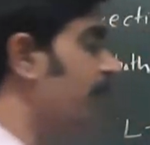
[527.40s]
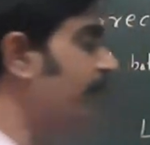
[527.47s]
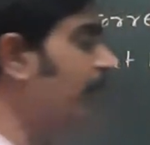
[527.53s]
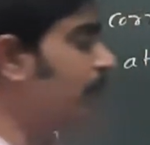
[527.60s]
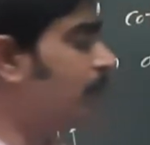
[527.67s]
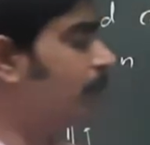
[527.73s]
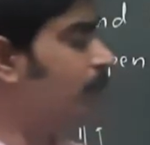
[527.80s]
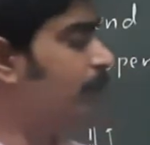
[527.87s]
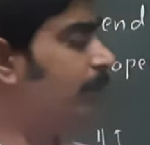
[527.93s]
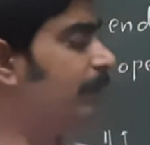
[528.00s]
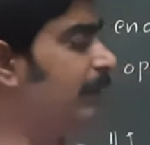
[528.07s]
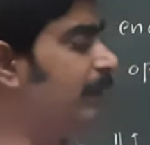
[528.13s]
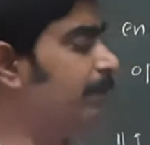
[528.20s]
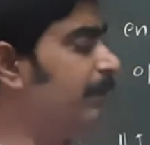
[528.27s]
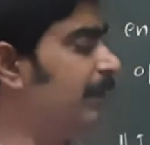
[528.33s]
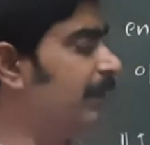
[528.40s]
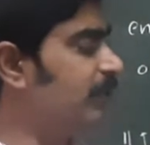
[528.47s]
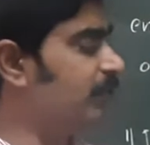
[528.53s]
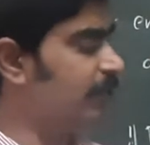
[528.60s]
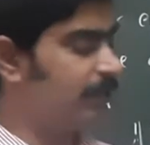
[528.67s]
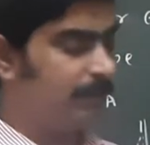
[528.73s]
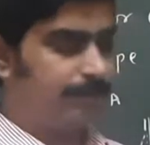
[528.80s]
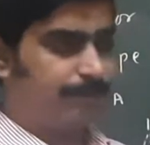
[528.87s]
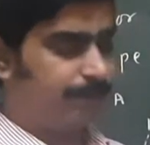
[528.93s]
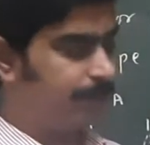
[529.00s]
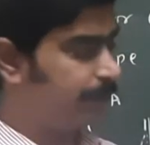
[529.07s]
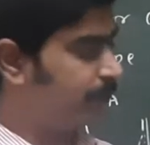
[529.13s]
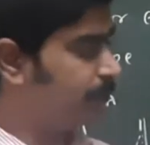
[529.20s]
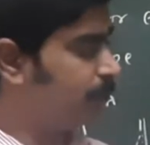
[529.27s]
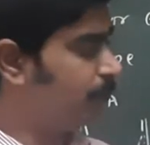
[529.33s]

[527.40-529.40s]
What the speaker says: we have to do the multiplication. So